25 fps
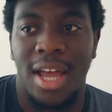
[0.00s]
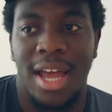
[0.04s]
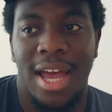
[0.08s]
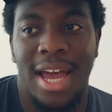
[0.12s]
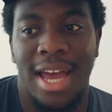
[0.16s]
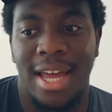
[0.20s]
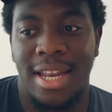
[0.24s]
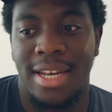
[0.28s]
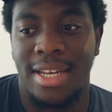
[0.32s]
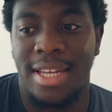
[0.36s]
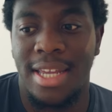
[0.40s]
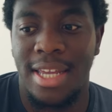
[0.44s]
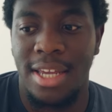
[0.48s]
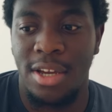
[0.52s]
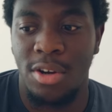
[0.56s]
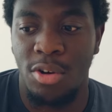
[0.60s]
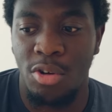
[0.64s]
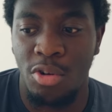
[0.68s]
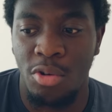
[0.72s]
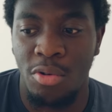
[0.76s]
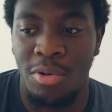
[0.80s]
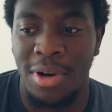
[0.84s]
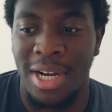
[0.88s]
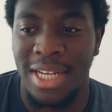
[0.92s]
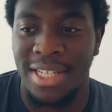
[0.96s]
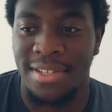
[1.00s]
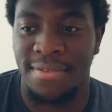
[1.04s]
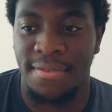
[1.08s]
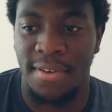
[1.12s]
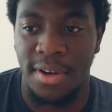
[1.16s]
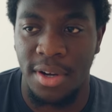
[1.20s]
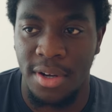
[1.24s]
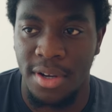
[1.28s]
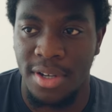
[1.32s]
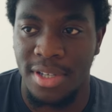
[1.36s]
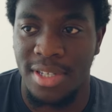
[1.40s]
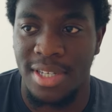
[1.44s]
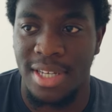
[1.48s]
And he always
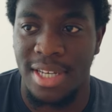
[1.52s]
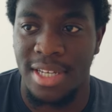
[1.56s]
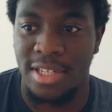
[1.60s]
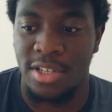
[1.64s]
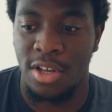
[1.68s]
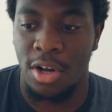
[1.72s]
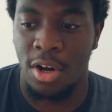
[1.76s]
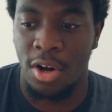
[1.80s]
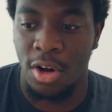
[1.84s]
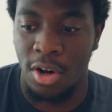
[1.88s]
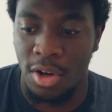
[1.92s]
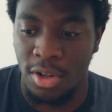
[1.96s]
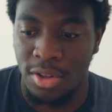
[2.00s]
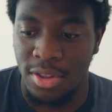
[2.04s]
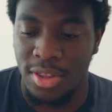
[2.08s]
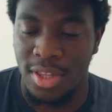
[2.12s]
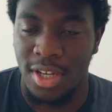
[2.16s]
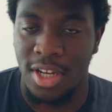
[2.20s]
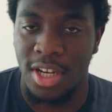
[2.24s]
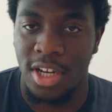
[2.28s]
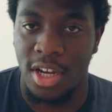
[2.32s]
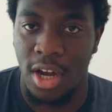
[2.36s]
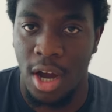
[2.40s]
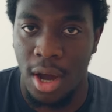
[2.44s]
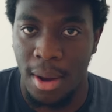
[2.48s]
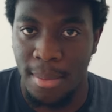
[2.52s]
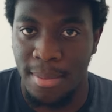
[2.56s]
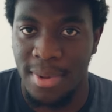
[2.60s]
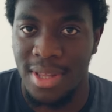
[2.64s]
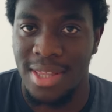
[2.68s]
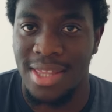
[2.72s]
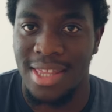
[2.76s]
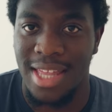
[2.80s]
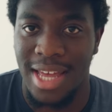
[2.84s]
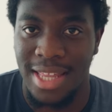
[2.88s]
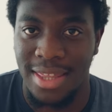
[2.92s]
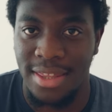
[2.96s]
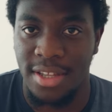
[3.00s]
focuses on the
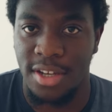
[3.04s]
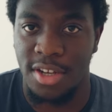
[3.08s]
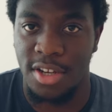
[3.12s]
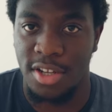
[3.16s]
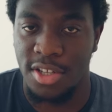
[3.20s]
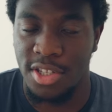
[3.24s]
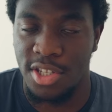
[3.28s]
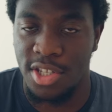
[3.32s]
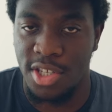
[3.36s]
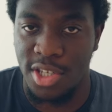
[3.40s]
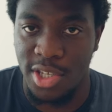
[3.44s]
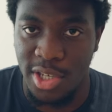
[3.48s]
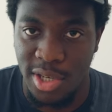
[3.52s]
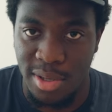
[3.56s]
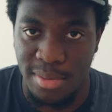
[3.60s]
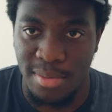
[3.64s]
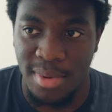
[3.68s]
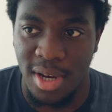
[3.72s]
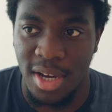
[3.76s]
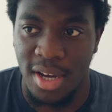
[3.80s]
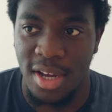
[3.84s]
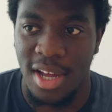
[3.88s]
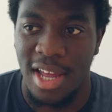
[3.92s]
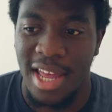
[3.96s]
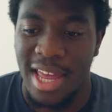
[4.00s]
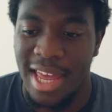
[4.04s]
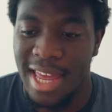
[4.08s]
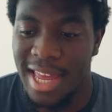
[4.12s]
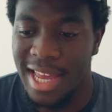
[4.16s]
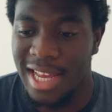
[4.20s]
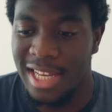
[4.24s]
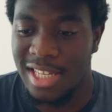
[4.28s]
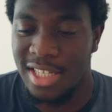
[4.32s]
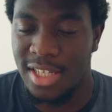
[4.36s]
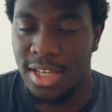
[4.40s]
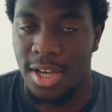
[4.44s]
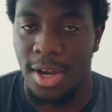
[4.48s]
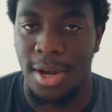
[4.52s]
garment that the consumer
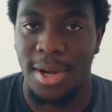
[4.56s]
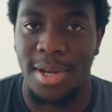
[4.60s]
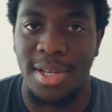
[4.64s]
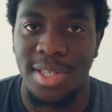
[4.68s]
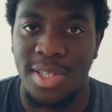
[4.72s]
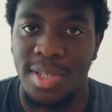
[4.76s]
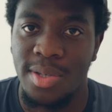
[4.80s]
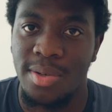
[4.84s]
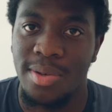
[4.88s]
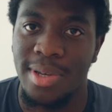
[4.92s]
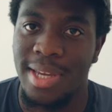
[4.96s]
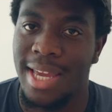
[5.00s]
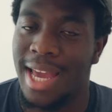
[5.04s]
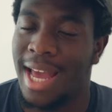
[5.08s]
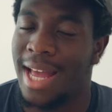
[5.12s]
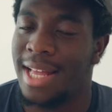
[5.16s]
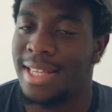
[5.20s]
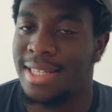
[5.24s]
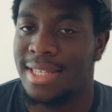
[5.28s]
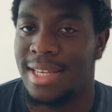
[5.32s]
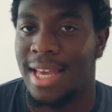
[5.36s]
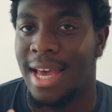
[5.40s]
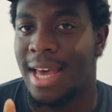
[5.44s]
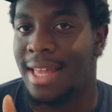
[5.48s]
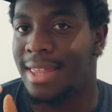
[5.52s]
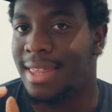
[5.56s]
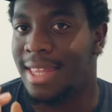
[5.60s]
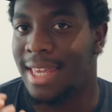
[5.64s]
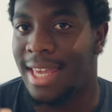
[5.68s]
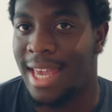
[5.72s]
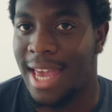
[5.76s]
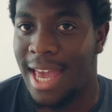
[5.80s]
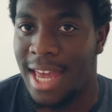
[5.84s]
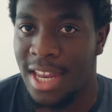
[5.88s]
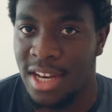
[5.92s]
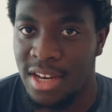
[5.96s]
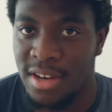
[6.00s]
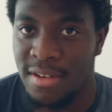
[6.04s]
is going to get at
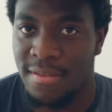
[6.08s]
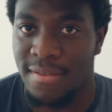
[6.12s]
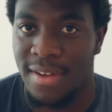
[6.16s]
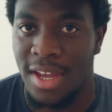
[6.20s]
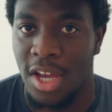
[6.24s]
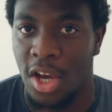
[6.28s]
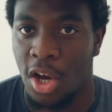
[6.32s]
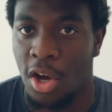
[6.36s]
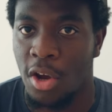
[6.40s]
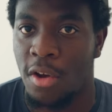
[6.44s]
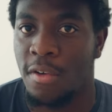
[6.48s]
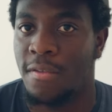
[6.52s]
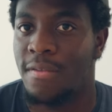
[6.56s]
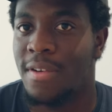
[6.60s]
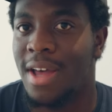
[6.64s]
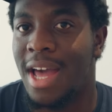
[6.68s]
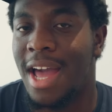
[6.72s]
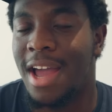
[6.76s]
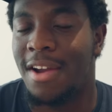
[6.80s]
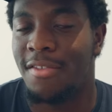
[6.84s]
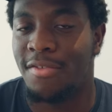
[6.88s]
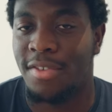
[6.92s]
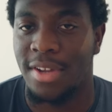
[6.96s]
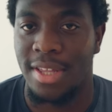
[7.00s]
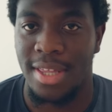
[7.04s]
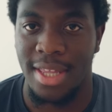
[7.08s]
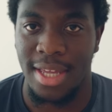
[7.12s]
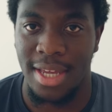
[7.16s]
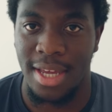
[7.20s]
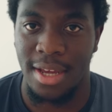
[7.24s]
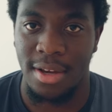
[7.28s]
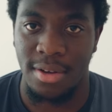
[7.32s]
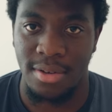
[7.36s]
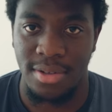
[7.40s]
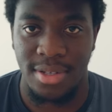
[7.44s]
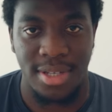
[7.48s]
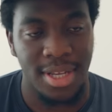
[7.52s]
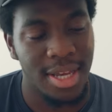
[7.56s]
the end of it over everything
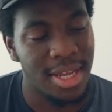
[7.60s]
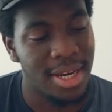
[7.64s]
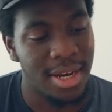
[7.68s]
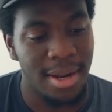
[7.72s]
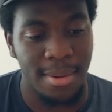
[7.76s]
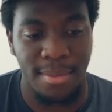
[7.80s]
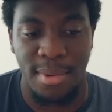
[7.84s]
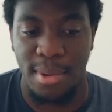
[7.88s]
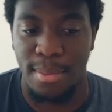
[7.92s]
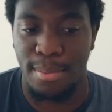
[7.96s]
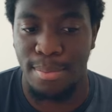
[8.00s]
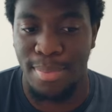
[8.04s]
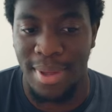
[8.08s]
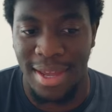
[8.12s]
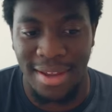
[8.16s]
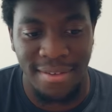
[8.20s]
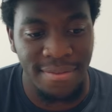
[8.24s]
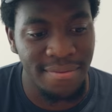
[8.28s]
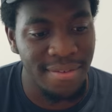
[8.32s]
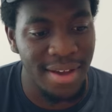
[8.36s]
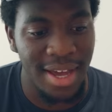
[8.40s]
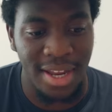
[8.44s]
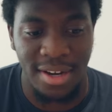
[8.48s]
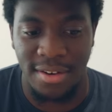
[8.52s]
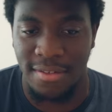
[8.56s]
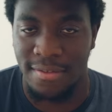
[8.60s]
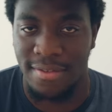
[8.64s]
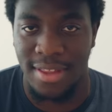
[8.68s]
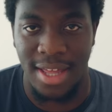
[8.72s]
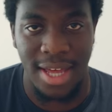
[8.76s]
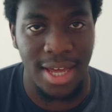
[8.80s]
else. And I'm a big fan of